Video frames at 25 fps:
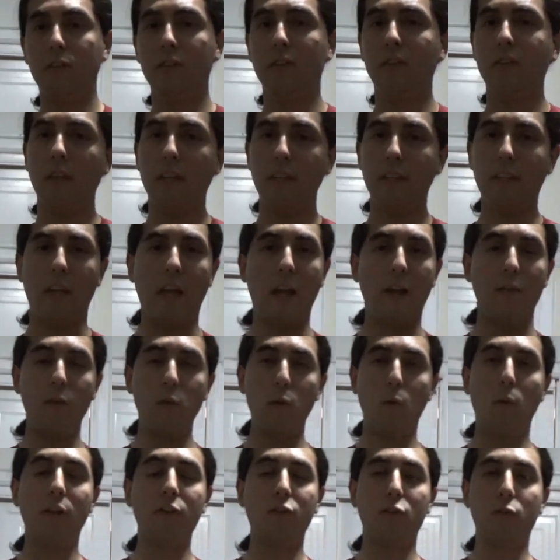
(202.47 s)
Don't let
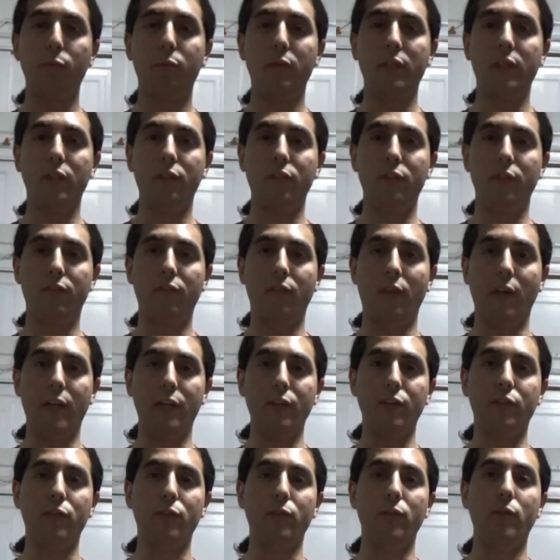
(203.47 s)
everyone's opinion define
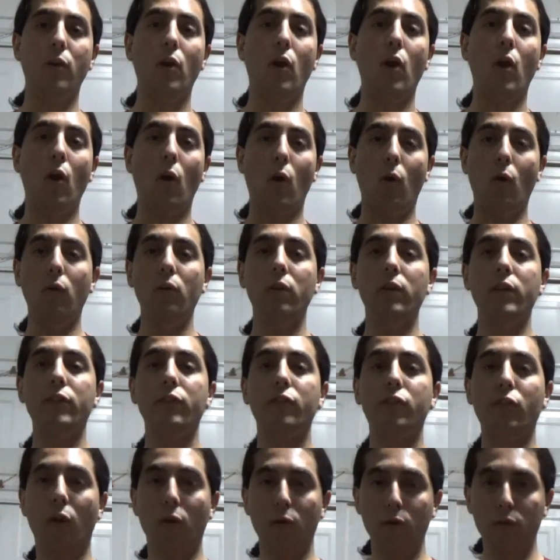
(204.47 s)
you, only
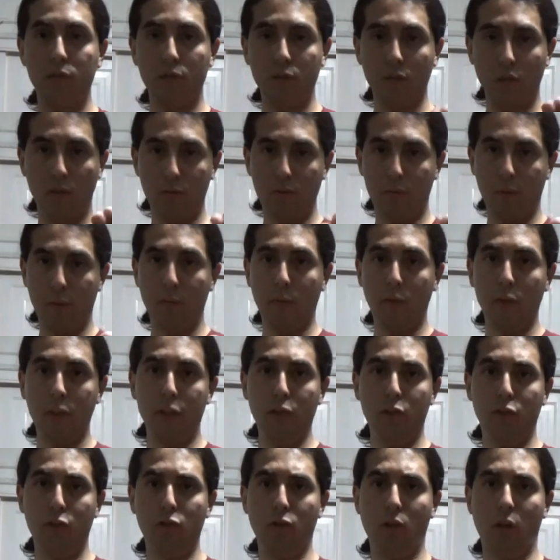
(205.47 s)
those of people
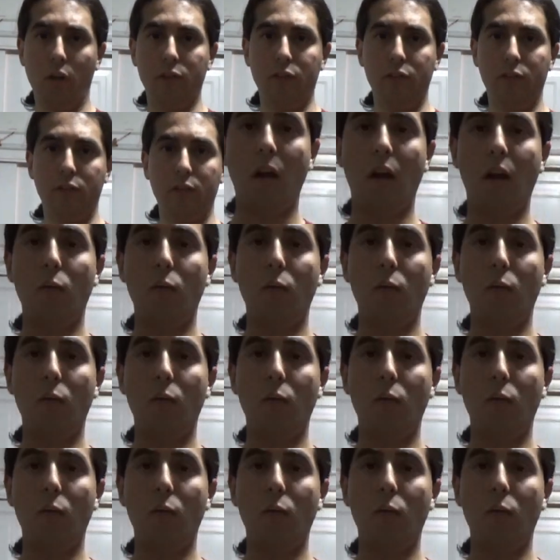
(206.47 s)
you trust.